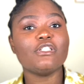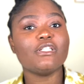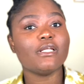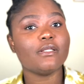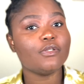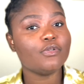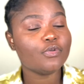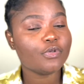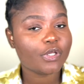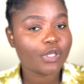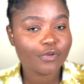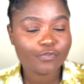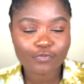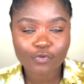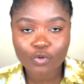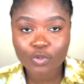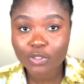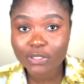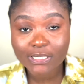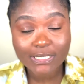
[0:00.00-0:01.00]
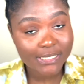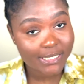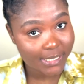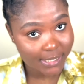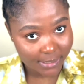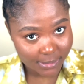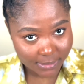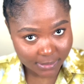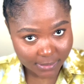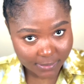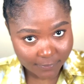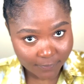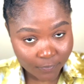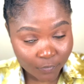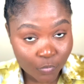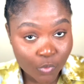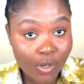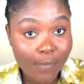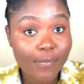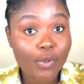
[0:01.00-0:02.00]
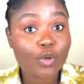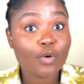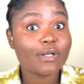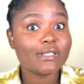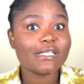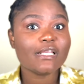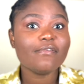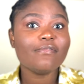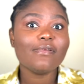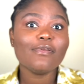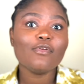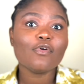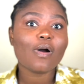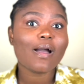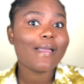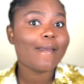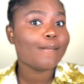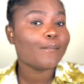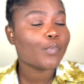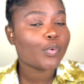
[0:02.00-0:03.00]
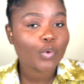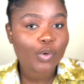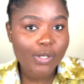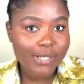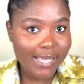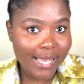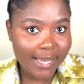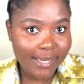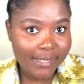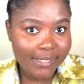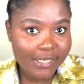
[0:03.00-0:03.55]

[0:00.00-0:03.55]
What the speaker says: the UK for holidays. Because even your employer,